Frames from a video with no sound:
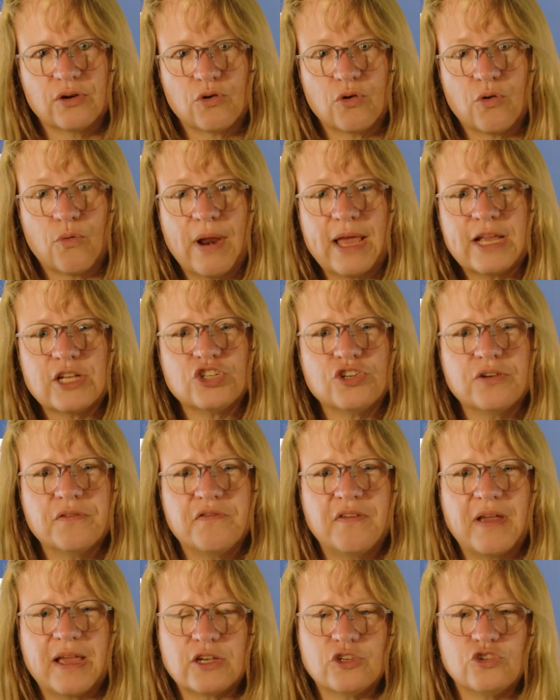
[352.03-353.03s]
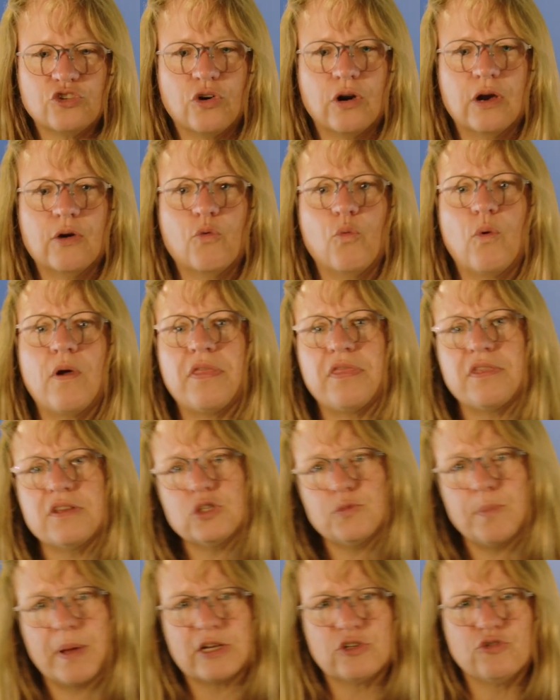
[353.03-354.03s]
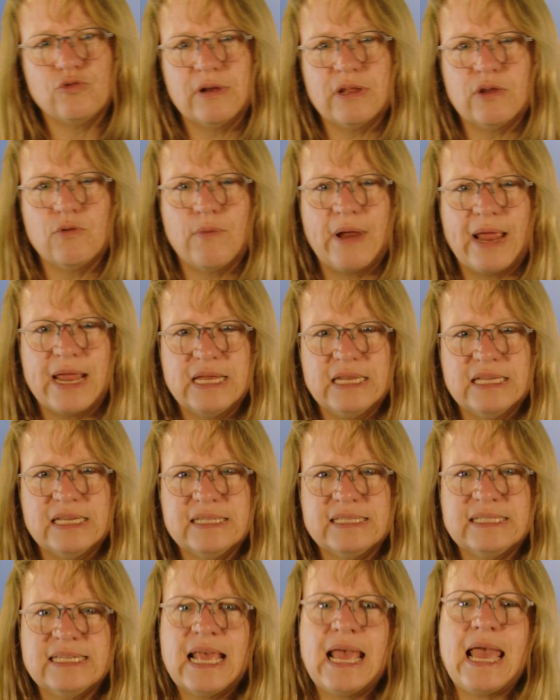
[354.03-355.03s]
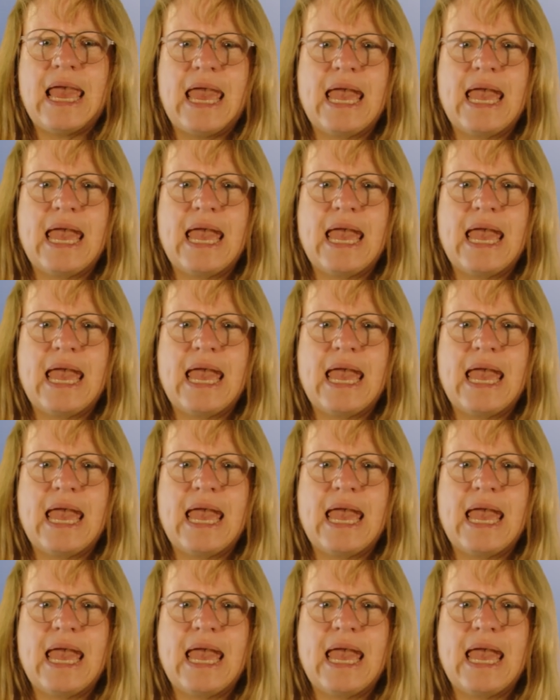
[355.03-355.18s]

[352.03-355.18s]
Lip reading: correction factor with the spectral irradiance